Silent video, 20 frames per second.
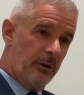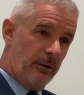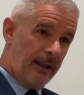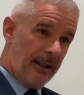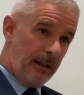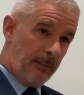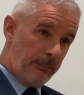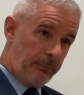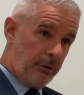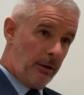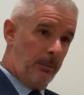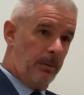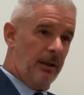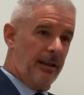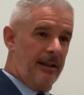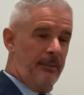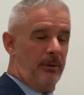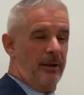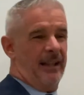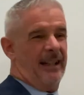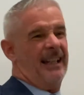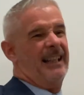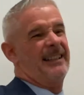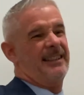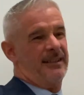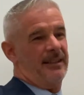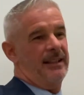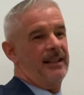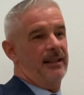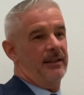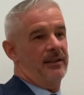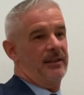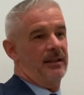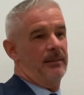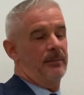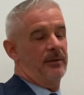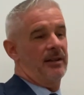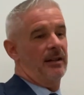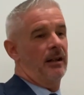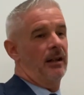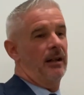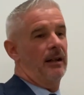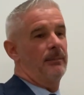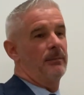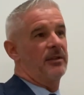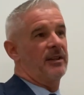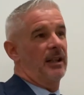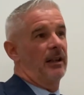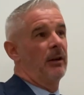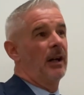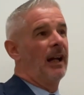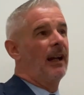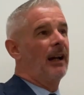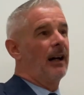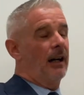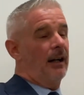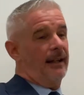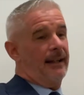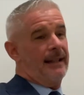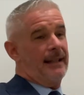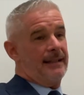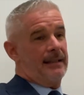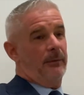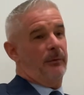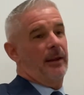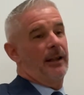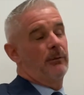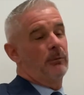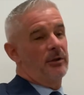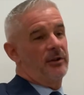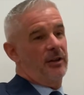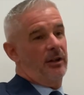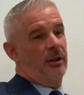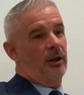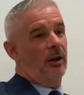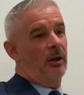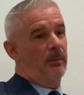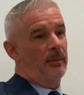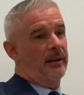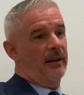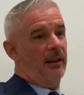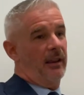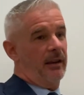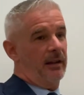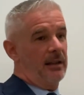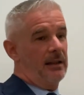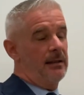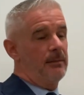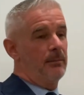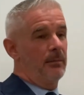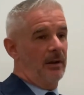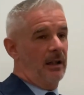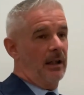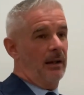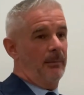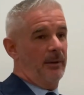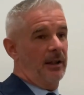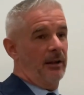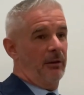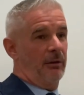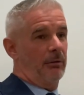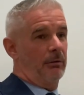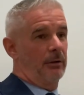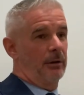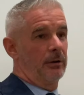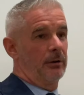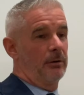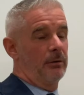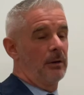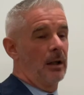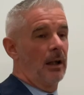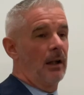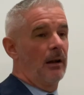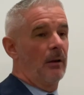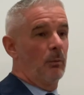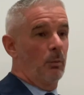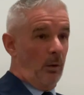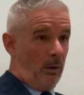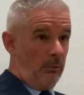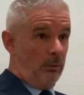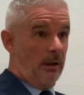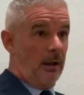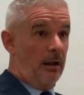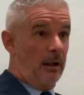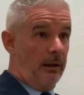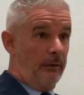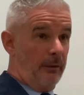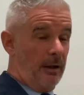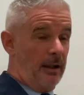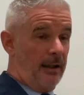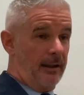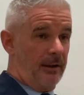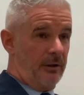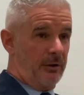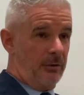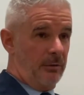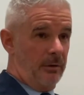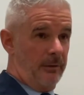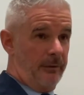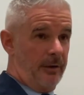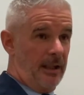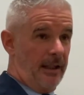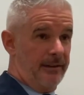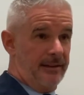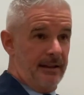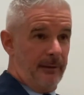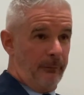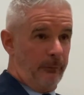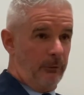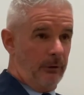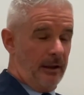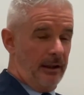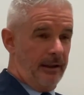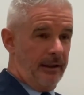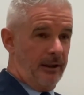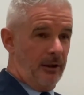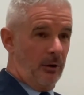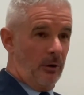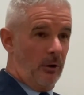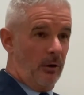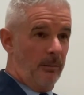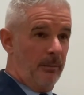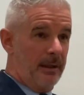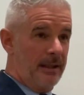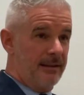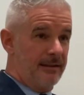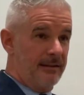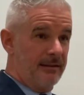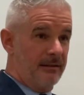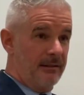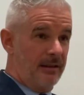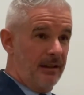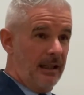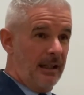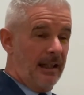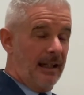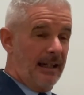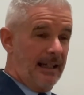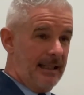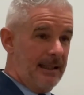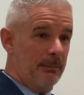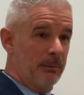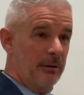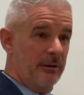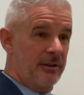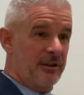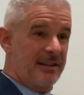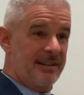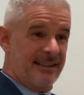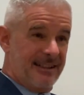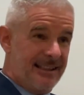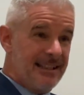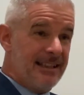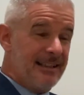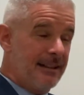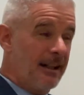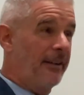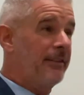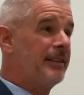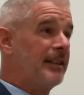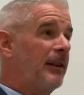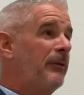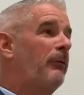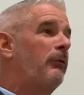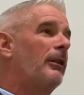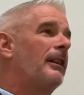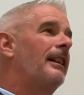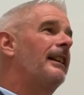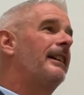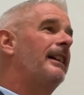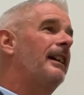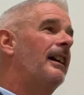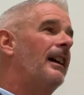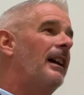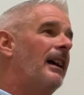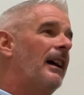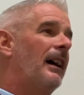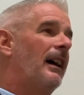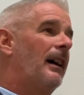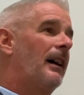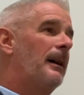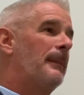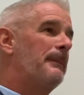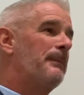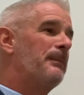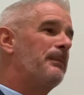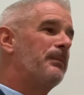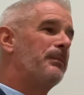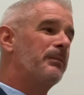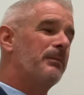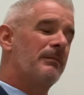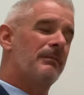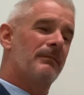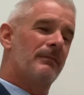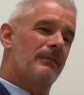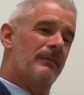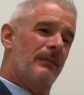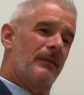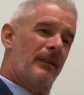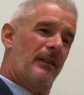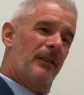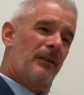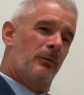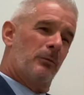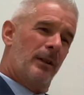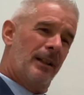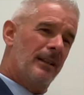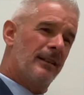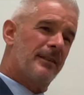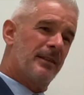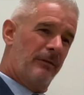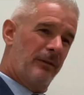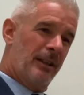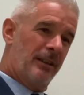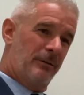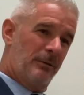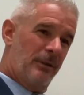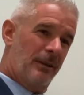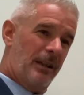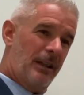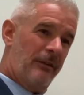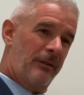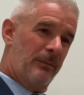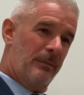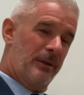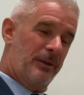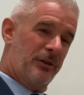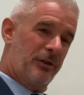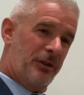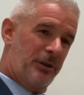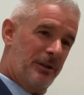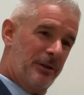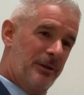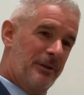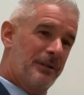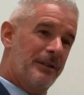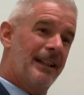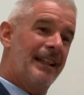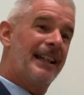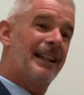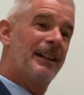doing it properly, but it has taken some time. So I guess if there was a common theme coming through, what would I have liked to have done differently or been able to see done differently? The wheels of local government turn